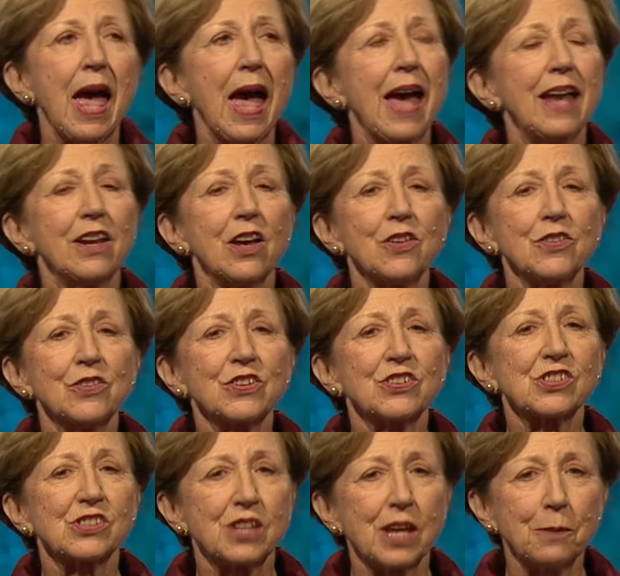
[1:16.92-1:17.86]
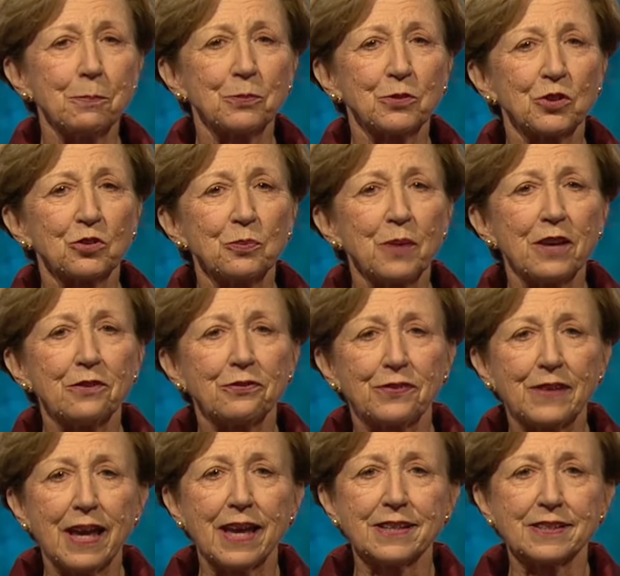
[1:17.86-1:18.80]
and on the steps of my
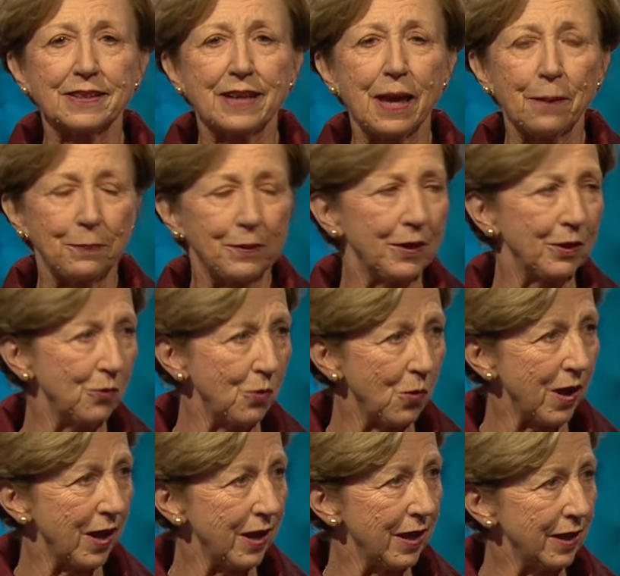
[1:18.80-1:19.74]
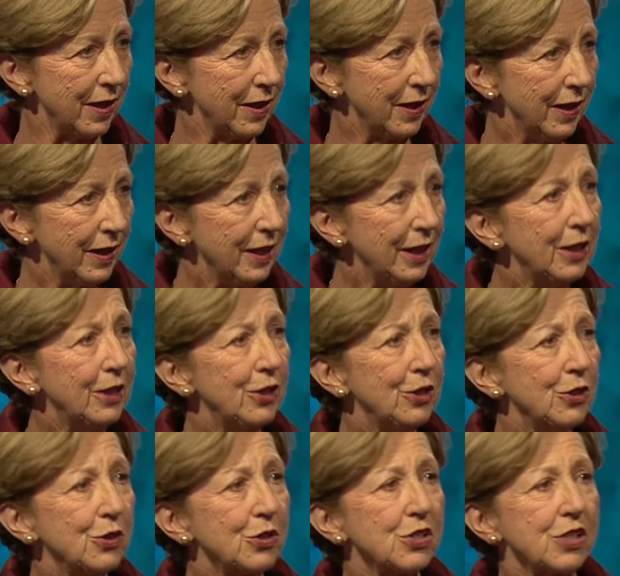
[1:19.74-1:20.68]
flat in Appian Way, he
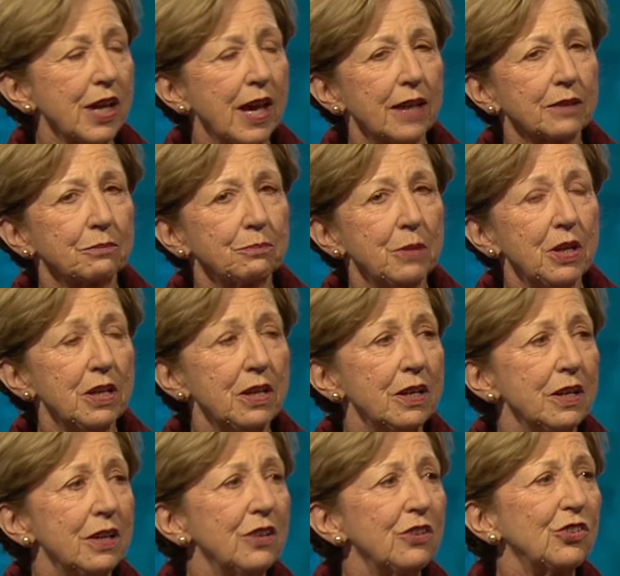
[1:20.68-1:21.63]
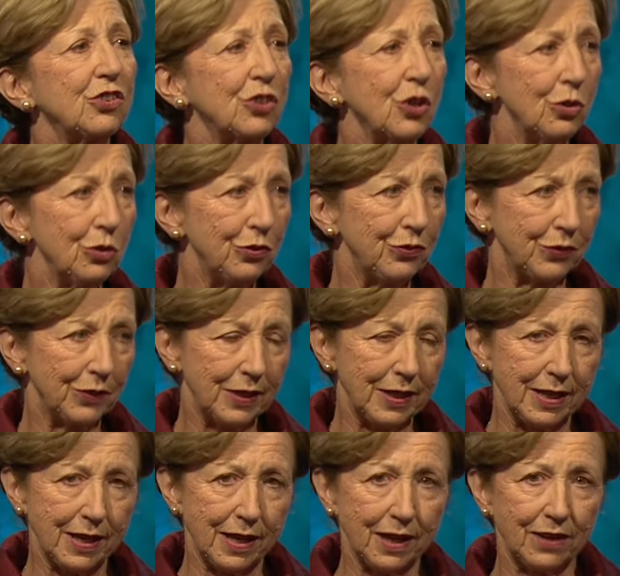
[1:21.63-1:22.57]
looked at me
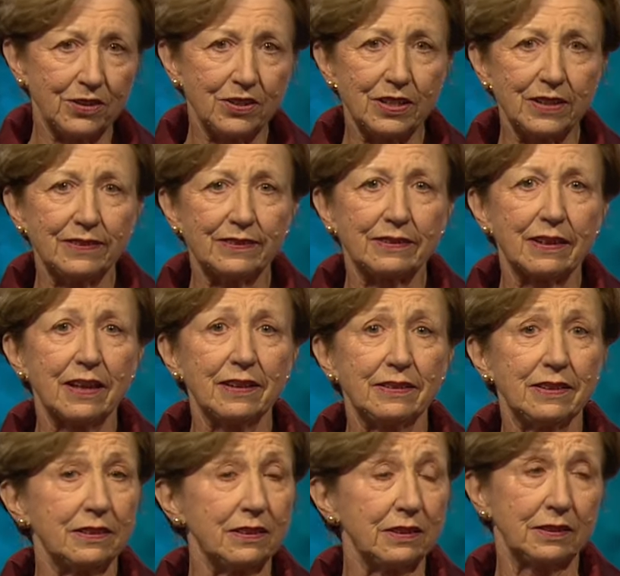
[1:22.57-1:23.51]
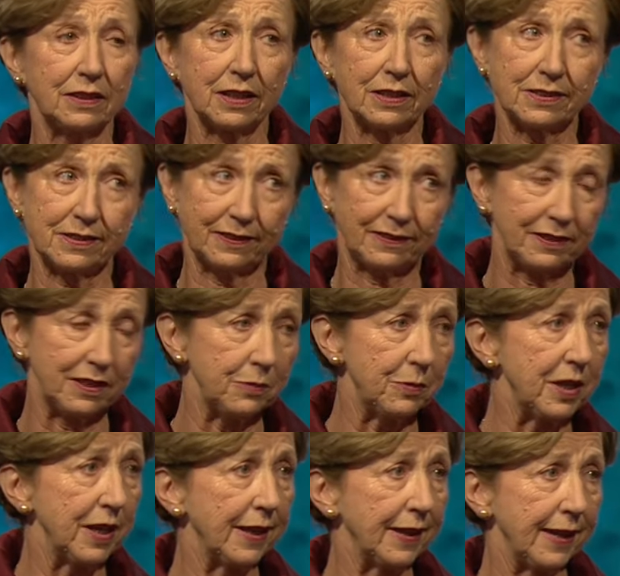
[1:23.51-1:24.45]
soulfully, and he said that he'd like to see
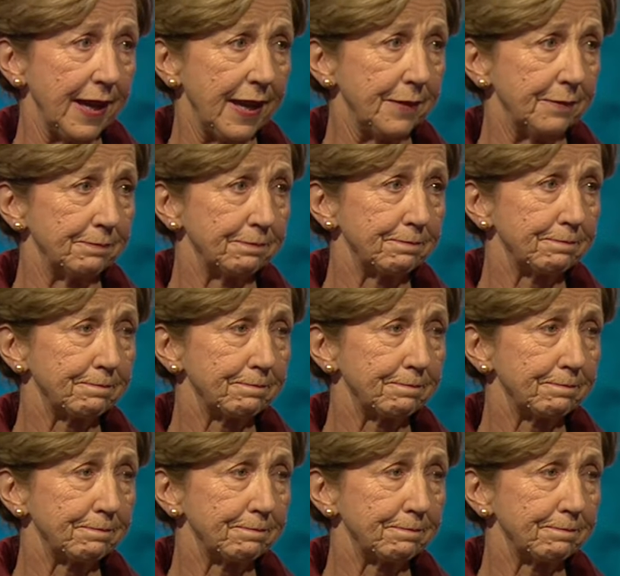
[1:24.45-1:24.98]
me again.